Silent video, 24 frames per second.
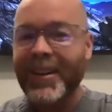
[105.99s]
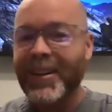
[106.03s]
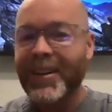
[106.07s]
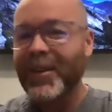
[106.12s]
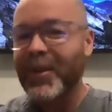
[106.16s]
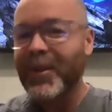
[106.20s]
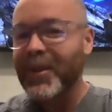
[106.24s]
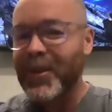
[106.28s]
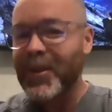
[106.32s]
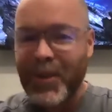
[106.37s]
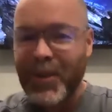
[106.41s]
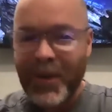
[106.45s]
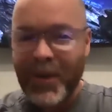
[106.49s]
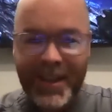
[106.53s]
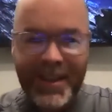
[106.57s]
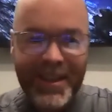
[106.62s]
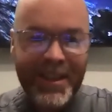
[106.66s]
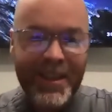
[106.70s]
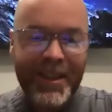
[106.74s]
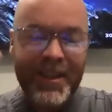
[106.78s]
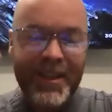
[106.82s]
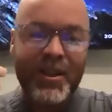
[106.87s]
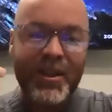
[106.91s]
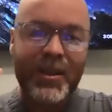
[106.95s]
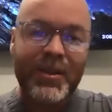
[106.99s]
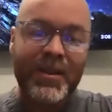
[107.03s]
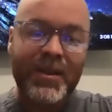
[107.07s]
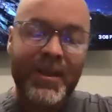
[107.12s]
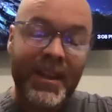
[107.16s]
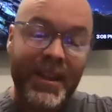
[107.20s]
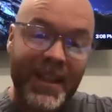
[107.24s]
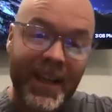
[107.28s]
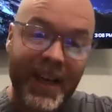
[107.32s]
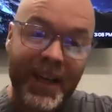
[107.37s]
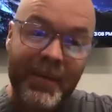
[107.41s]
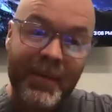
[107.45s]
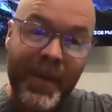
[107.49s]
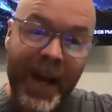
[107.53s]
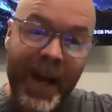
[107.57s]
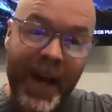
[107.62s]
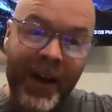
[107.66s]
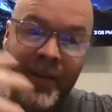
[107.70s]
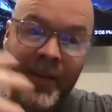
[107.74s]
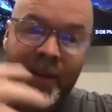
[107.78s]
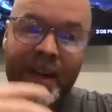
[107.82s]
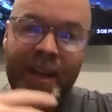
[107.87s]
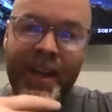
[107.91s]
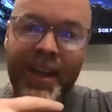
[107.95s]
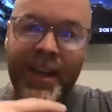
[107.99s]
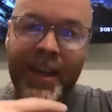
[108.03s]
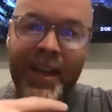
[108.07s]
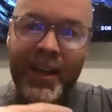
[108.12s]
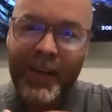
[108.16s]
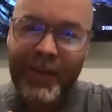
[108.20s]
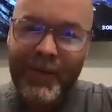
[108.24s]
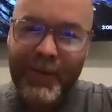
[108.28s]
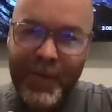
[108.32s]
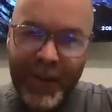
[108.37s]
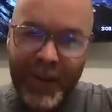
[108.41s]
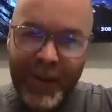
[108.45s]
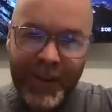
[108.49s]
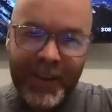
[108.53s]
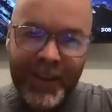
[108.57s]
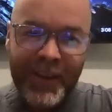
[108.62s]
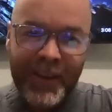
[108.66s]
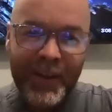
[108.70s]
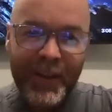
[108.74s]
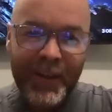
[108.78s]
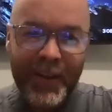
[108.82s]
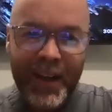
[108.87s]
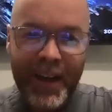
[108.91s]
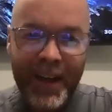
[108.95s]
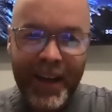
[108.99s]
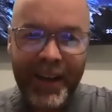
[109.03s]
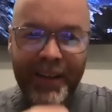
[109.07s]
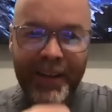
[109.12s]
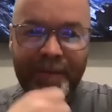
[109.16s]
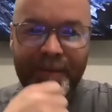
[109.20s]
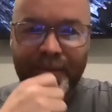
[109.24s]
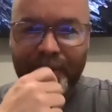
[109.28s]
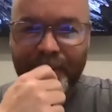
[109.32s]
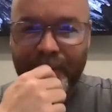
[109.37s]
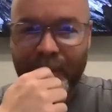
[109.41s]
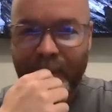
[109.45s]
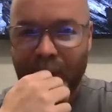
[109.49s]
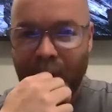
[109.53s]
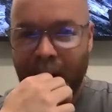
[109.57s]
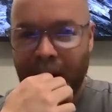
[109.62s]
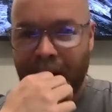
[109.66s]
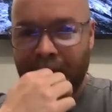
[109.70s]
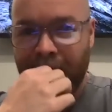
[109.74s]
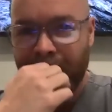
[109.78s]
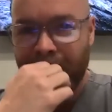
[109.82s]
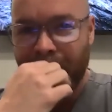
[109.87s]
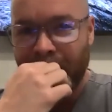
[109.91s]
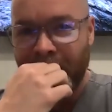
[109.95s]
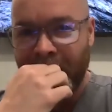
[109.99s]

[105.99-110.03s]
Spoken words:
or stress issues, they talk about they feel it in their gut, right?